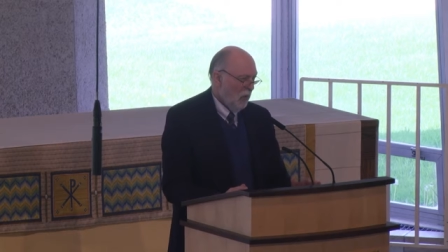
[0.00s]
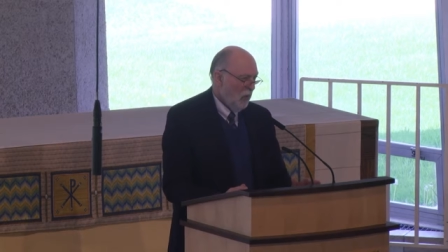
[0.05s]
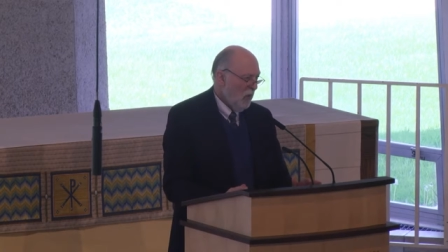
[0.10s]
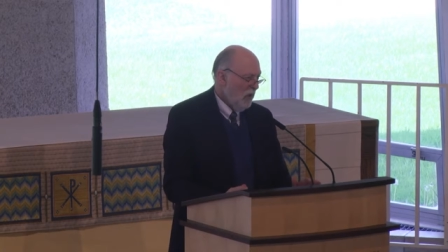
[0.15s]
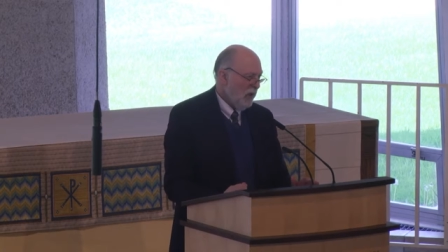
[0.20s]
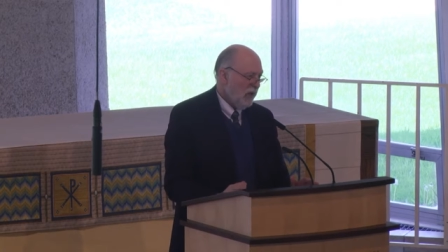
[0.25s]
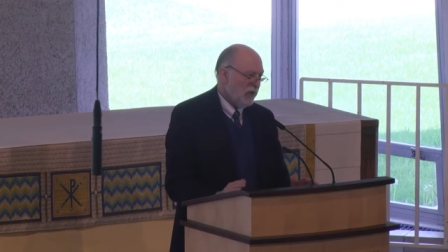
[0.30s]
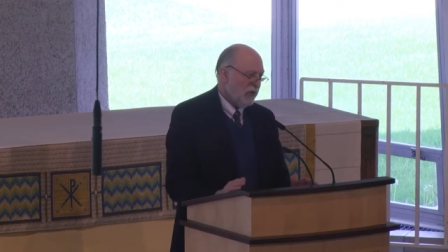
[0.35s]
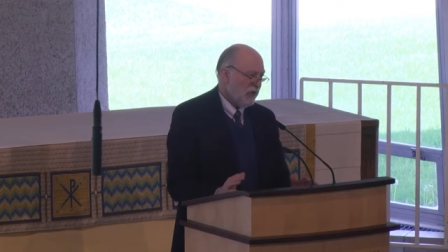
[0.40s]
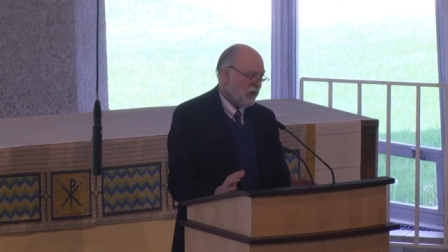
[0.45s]

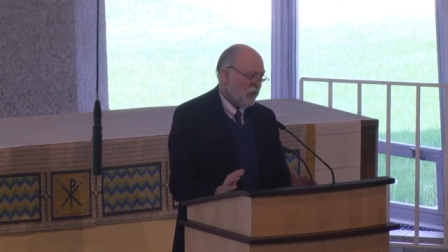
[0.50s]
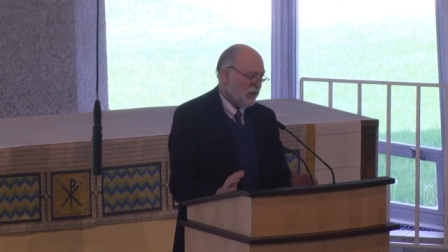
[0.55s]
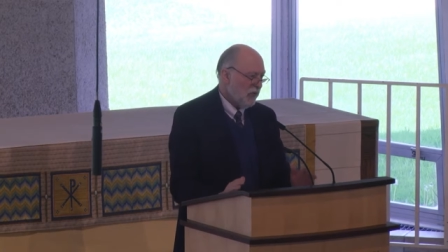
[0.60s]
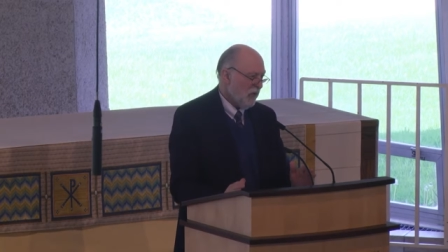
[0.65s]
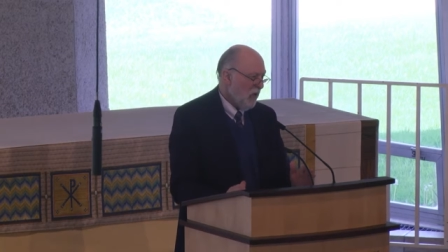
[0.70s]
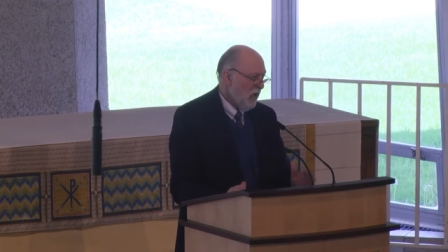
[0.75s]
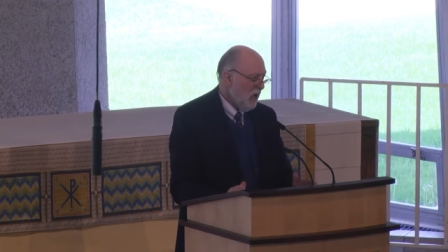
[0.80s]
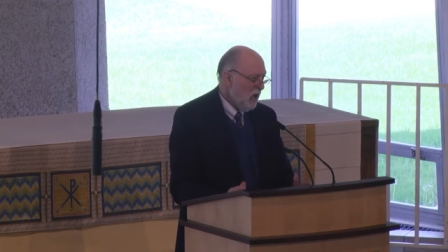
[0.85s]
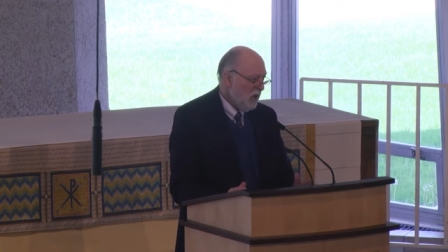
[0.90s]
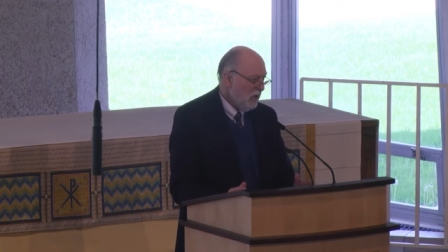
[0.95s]
What a
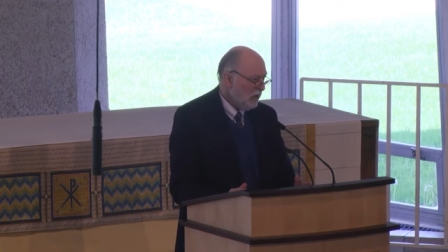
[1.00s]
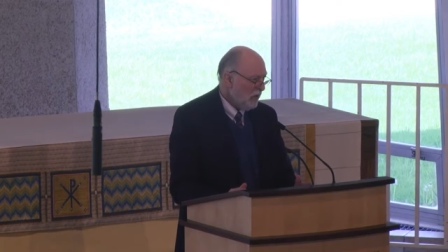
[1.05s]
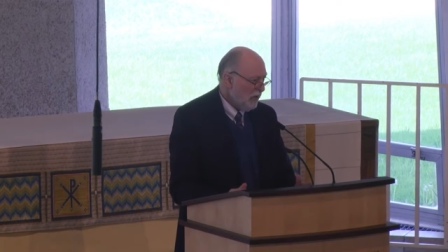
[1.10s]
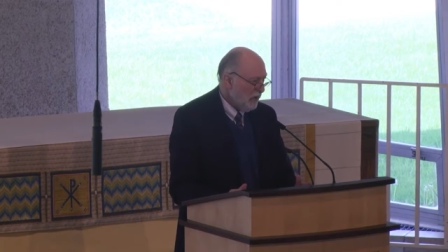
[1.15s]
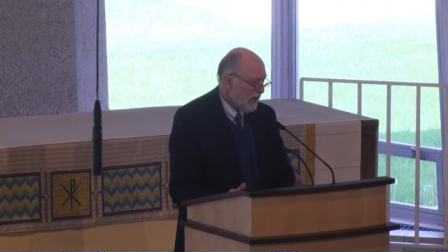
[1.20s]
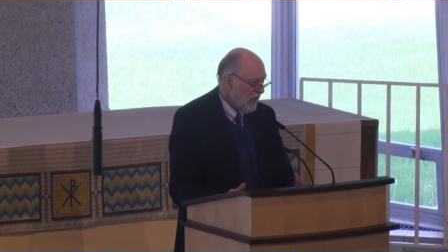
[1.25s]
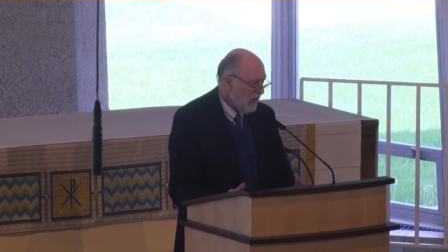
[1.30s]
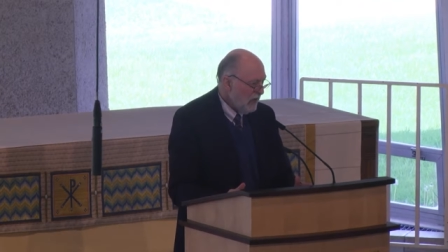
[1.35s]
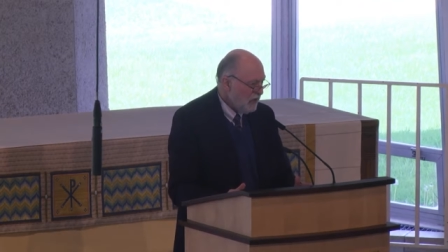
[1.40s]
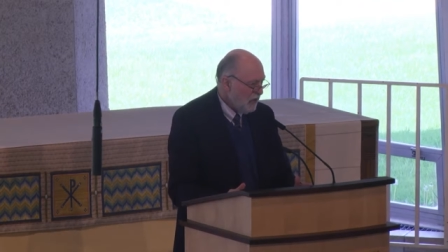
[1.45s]
strong
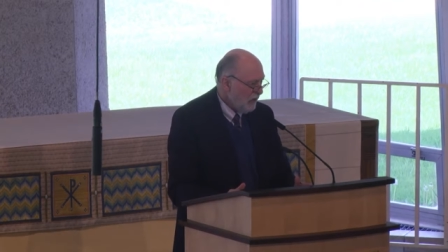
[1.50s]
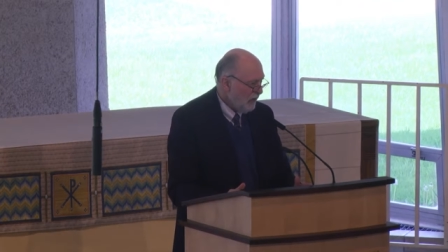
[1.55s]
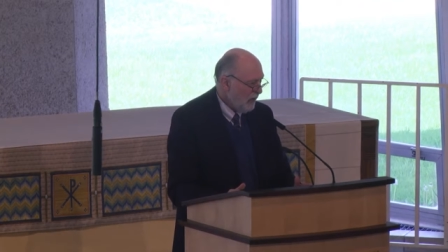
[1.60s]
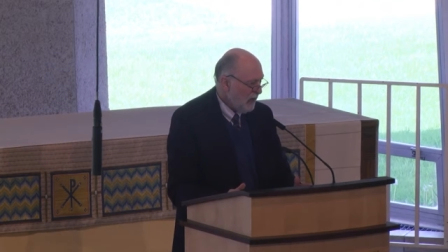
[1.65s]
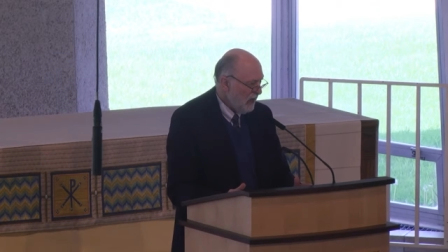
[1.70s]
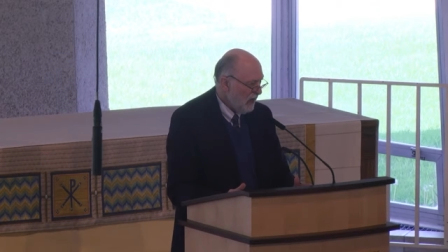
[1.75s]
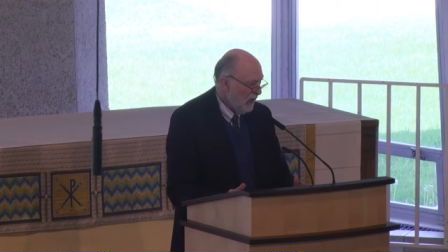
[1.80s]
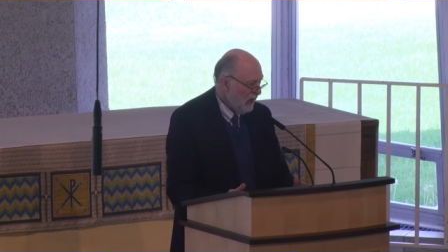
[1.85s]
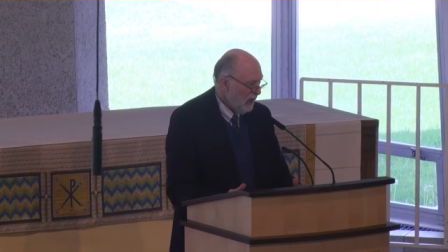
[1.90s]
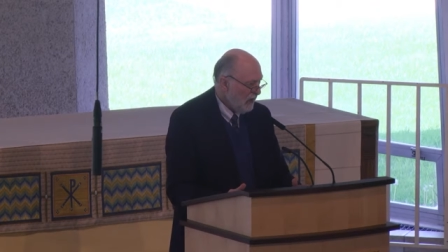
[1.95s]
creation
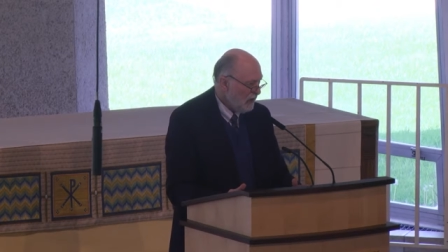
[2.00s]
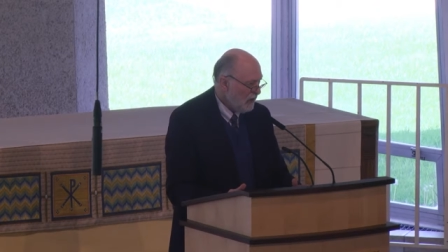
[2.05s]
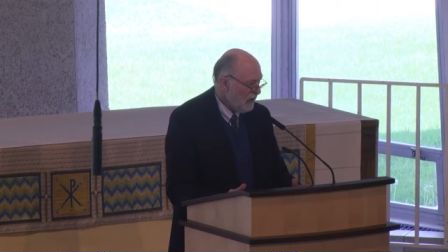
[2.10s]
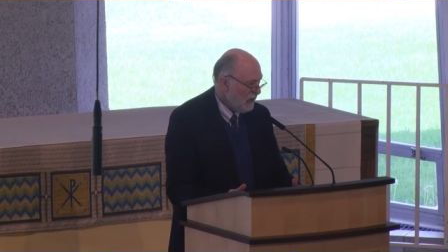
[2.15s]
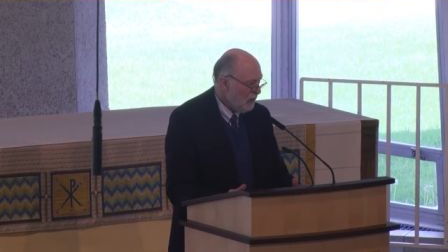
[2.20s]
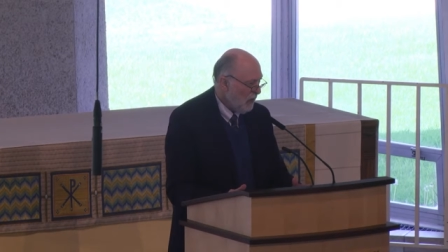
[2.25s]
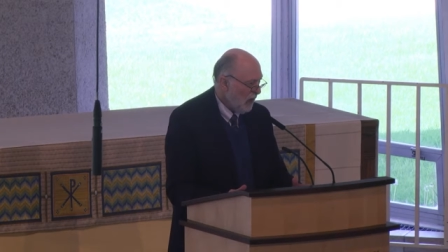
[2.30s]
theology